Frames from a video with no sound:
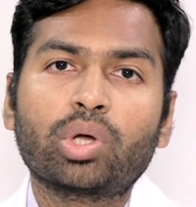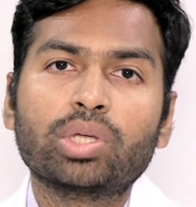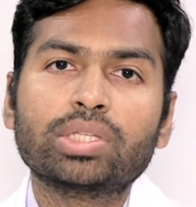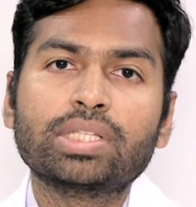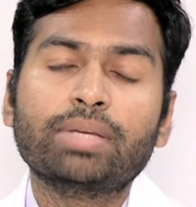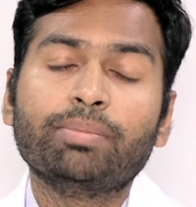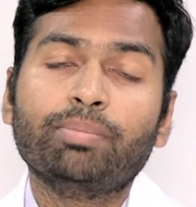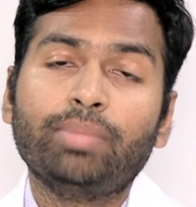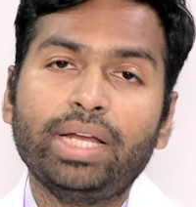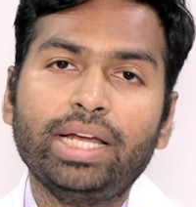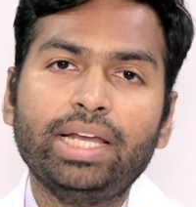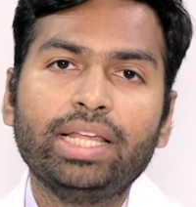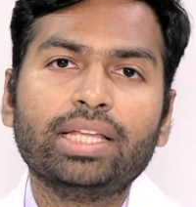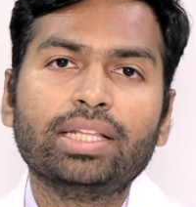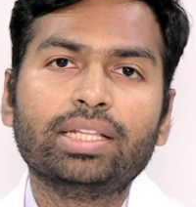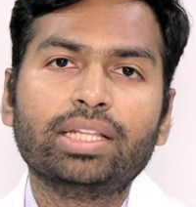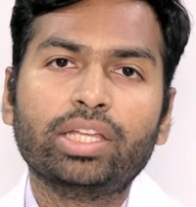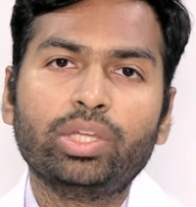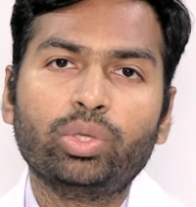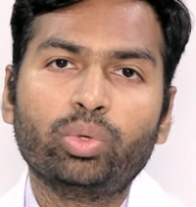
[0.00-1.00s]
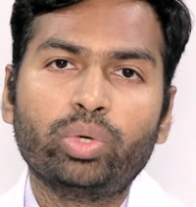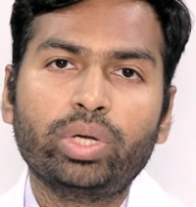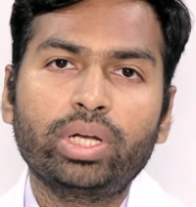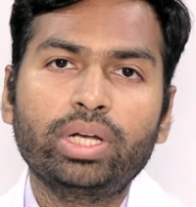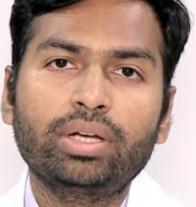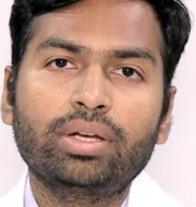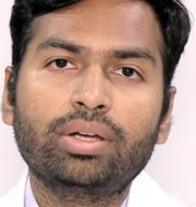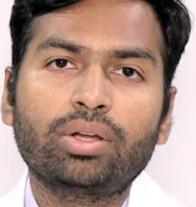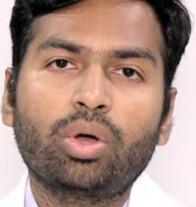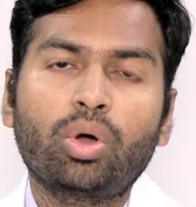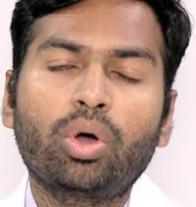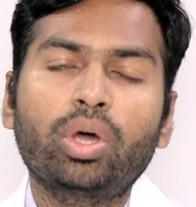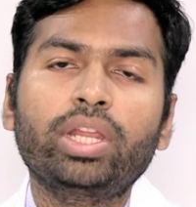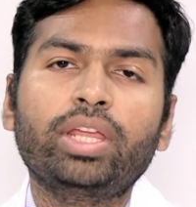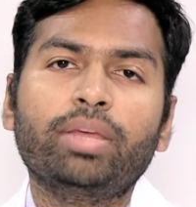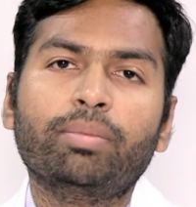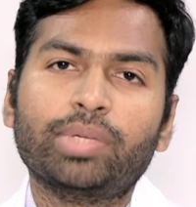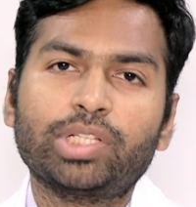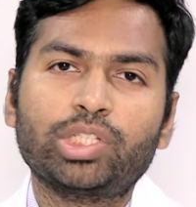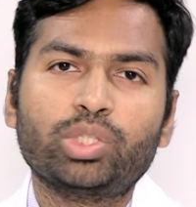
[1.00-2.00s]
causing bleeding in the urine or
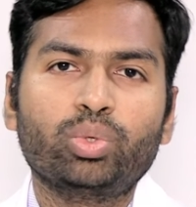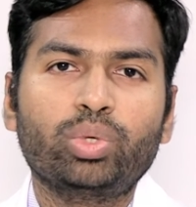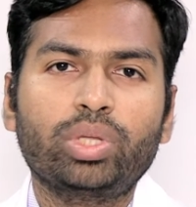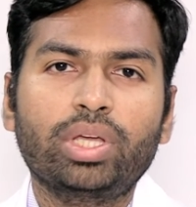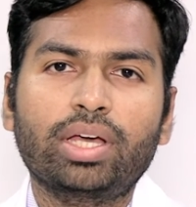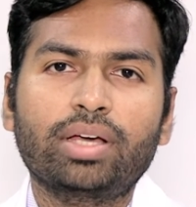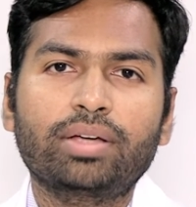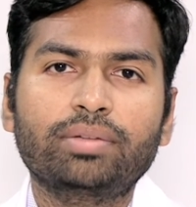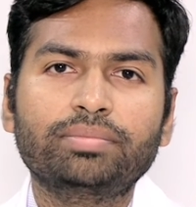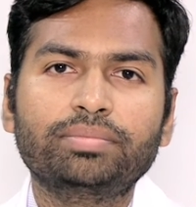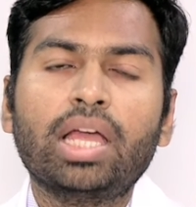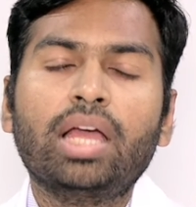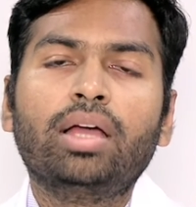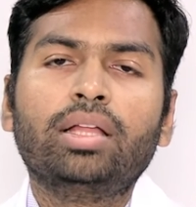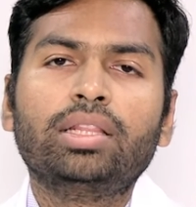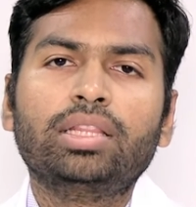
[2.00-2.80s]
hematuria.